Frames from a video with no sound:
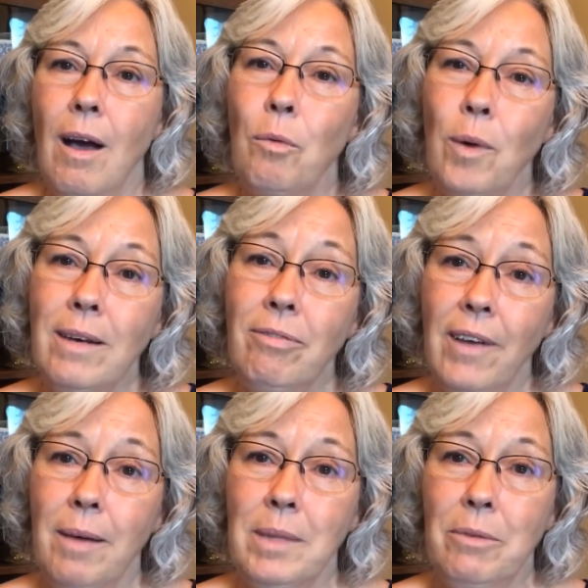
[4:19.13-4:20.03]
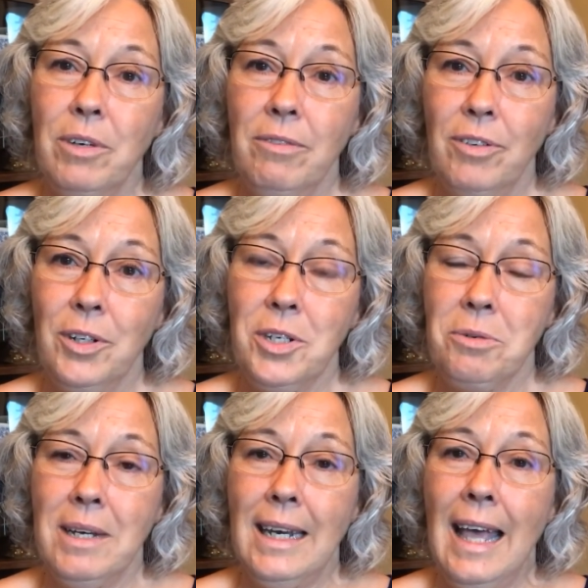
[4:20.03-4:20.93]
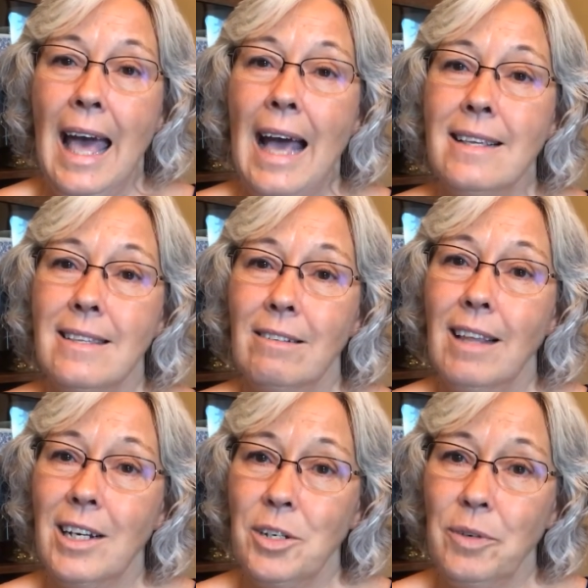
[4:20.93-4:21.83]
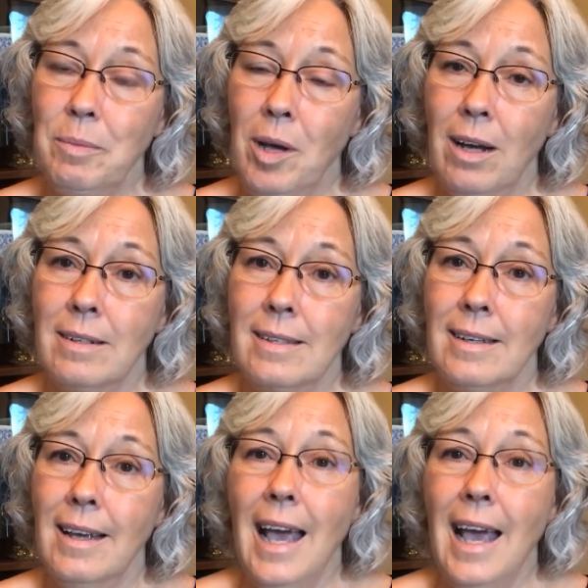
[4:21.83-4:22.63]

One family referred to it as their luxury box,